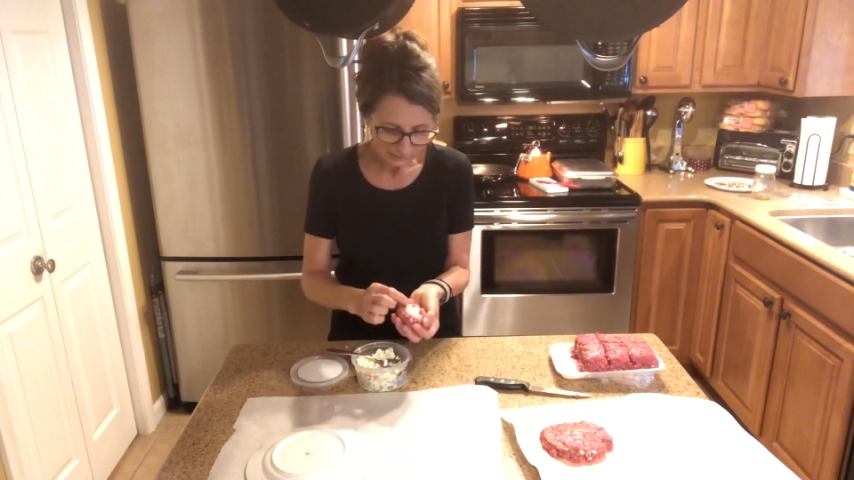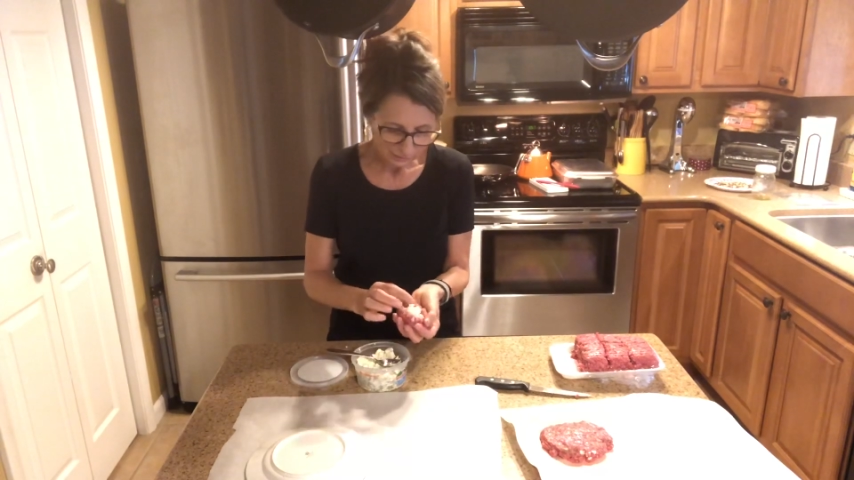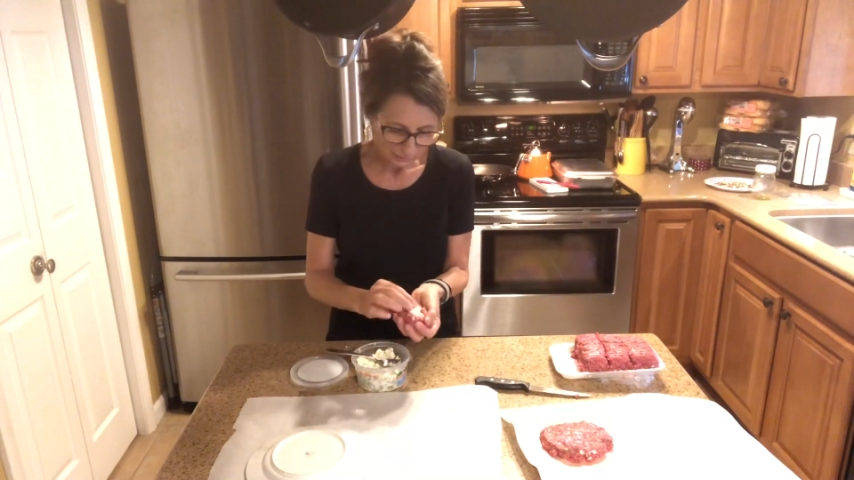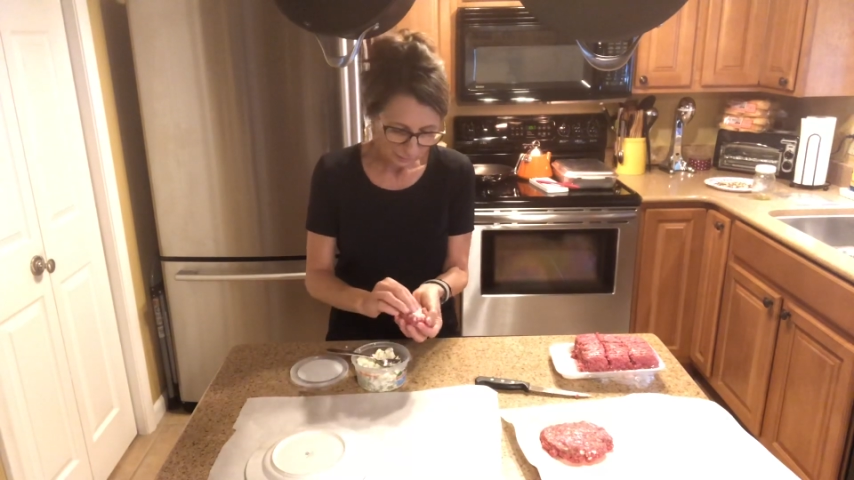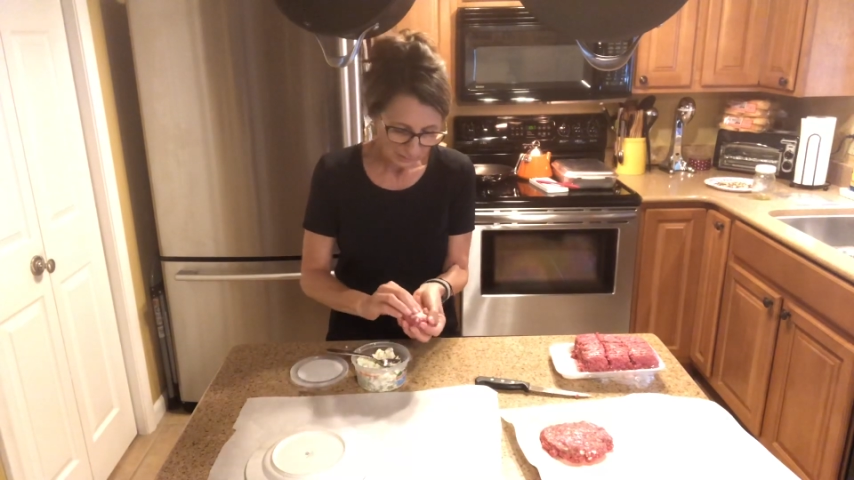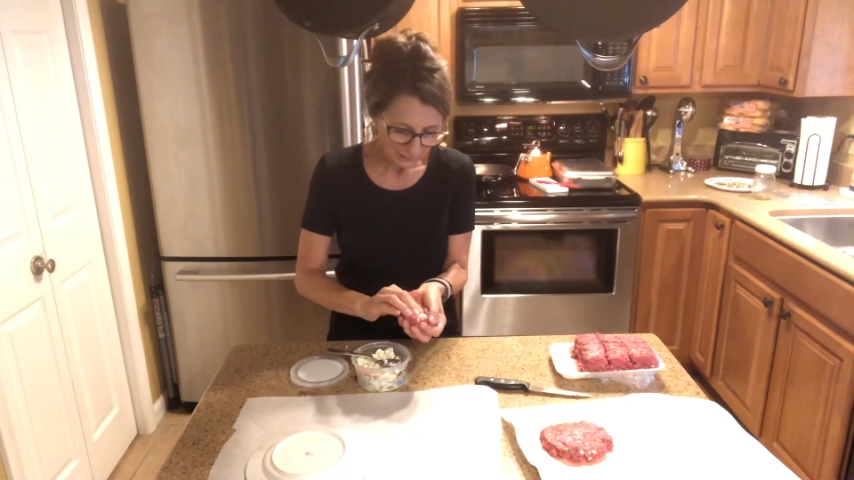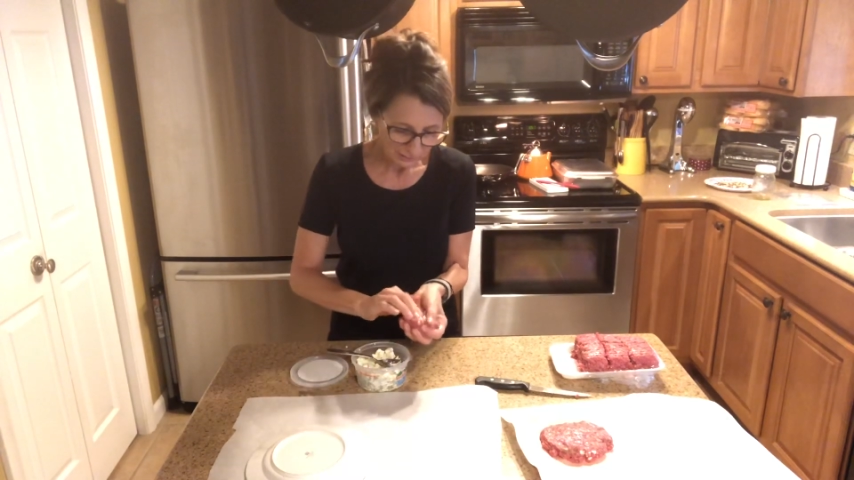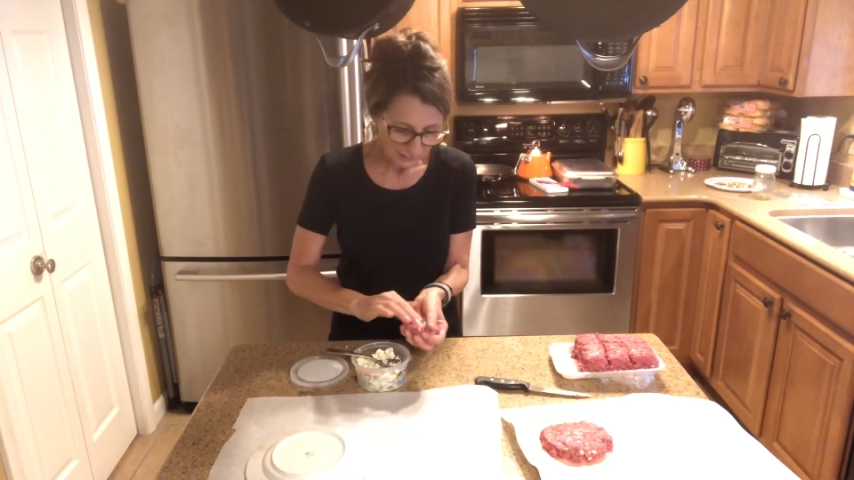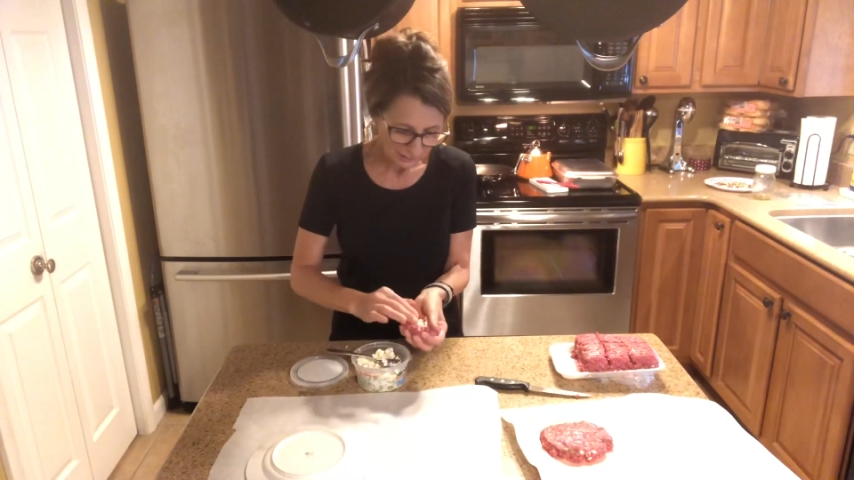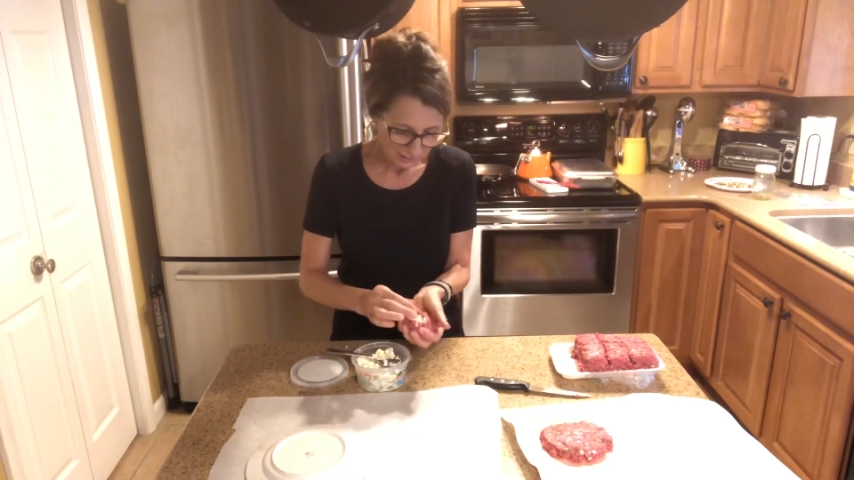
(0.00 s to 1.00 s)
Just makes
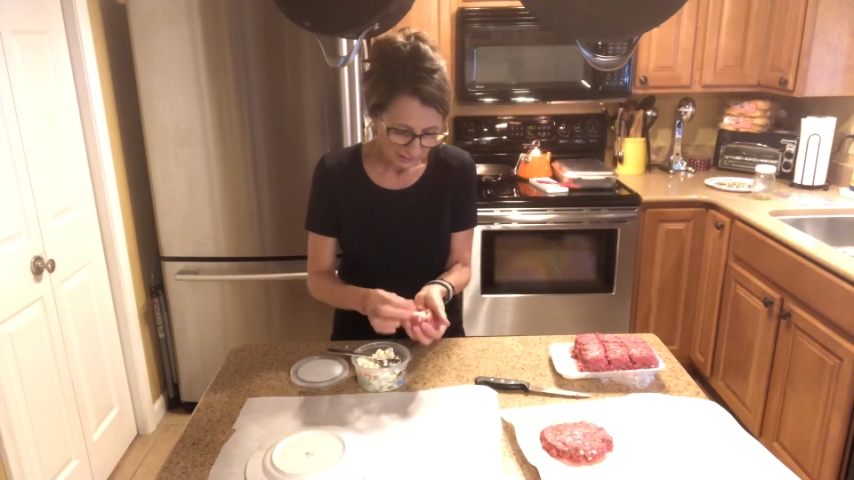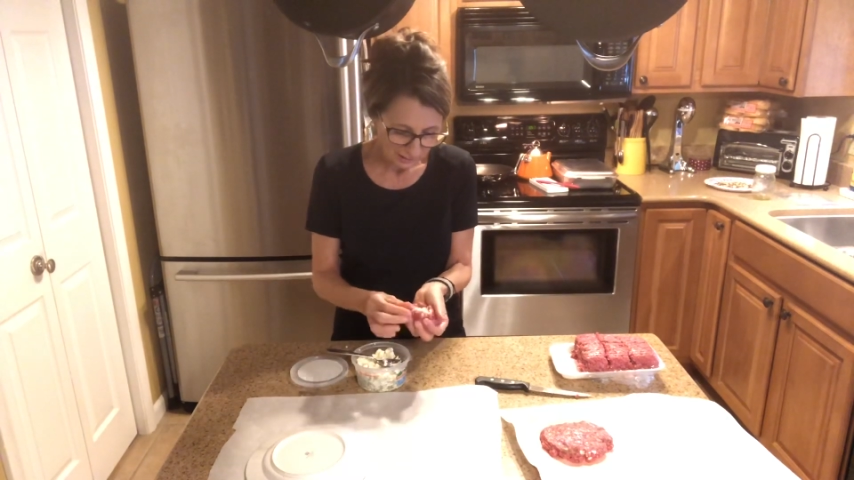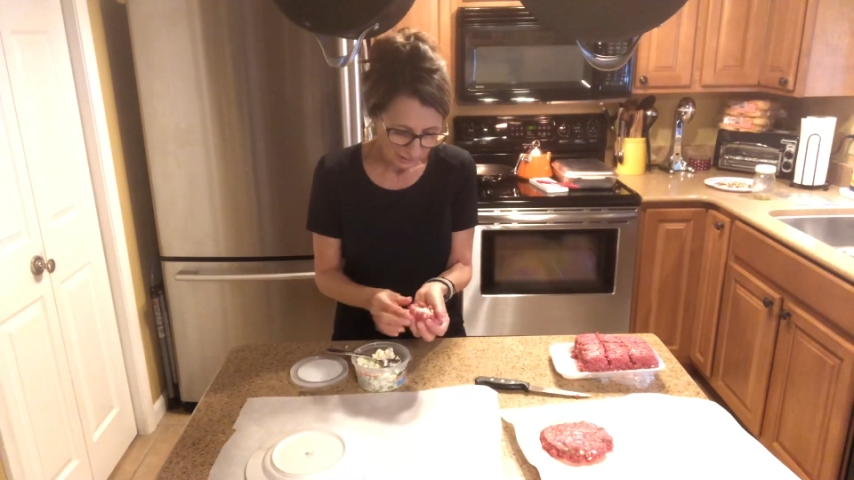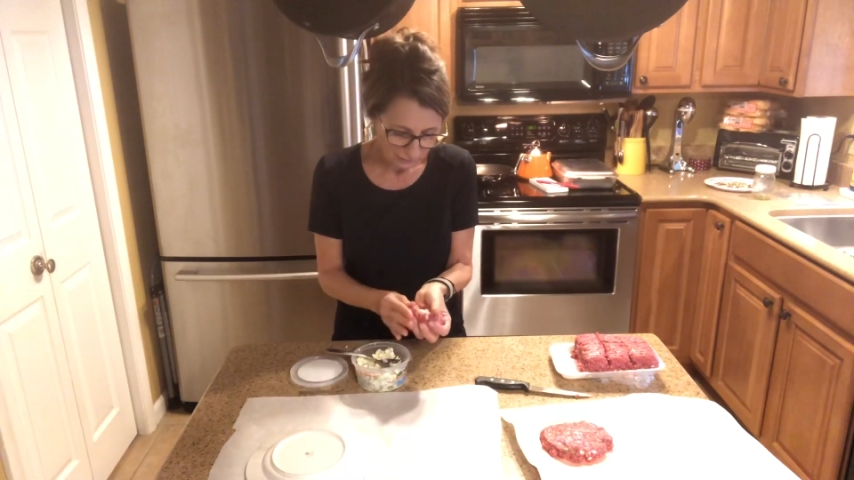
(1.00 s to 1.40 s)
a nice